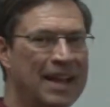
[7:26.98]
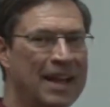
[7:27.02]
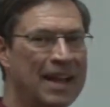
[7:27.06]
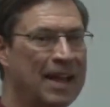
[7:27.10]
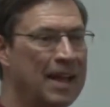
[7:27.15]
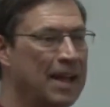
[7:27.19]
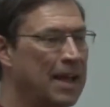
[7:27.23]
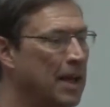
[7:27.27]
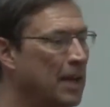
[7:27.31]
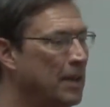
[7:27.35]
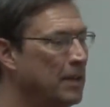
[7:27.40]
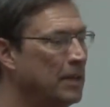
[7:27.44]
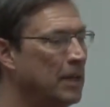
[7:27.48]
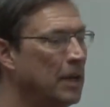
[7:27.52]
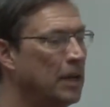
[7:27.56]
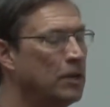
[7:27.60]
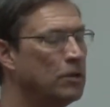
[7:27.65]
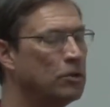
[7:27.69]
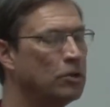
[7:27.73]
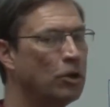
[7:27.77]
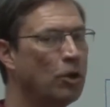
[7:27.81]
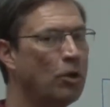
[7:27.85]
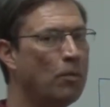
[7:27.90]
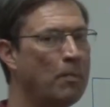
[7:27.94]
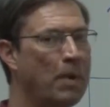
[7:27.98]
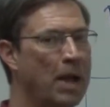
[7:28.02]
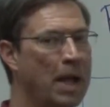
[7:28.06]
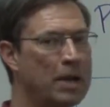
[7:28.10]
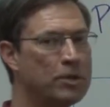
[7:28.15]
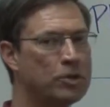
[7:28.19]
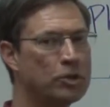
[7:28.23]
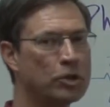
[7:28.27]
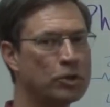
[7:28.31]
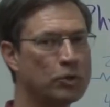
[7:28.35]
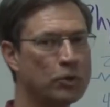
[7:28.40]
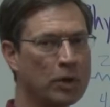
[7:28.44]
And here's a little
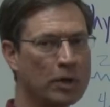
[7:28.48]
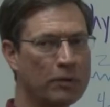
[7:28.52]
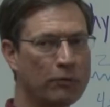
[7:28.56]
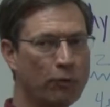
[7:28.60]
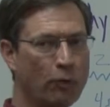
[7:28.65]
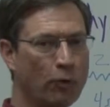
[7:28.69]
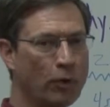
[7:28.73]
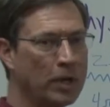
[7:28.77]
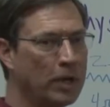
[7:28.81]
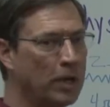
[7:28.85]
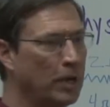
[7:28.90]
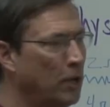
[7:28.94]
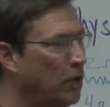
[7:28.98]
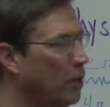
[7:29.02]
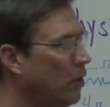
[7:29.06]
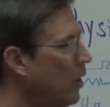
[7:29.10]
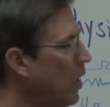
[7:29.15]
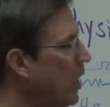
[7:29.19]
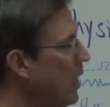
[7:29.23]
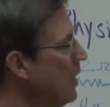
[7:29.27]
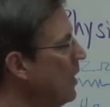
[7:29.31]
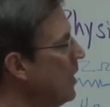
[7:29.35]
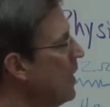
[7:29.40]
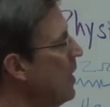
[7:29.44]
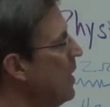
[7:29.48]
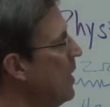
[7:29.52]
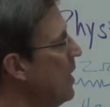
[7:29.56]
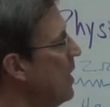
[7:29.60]
magic trick for you, all right?